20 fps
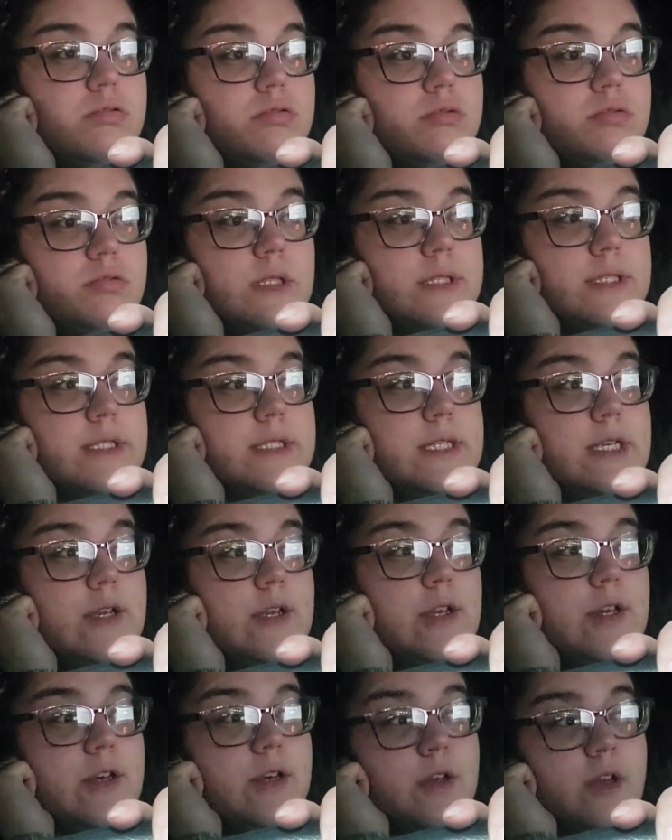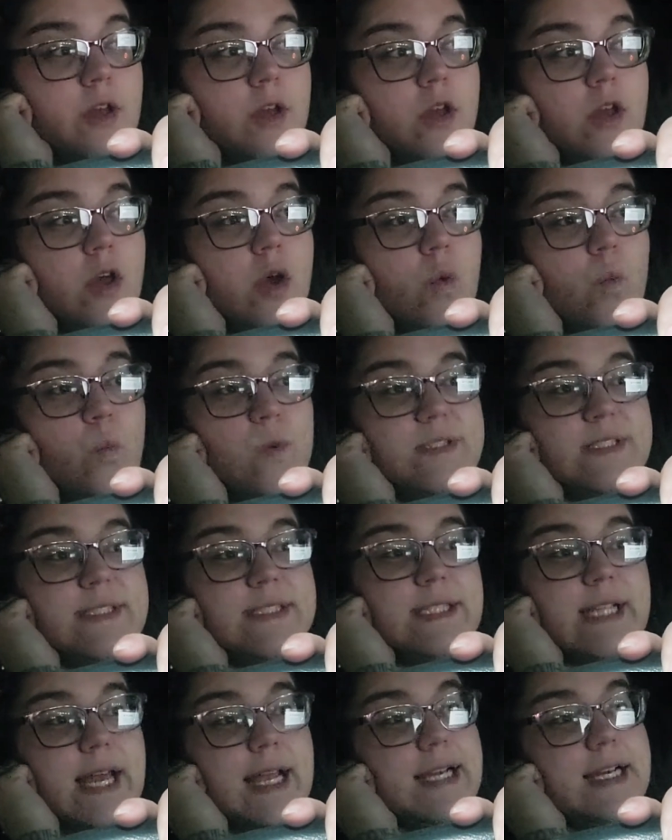Let's see. What's
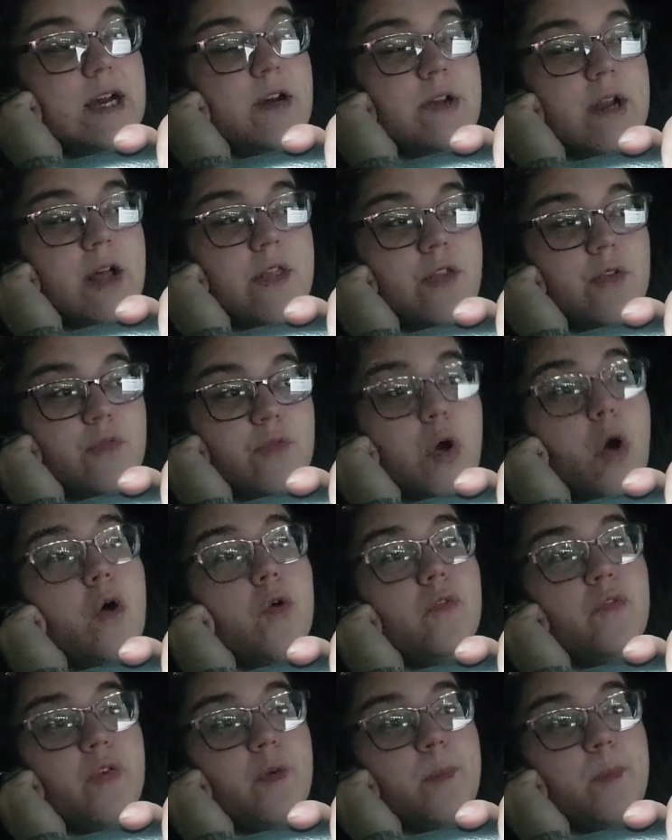it like out on the road for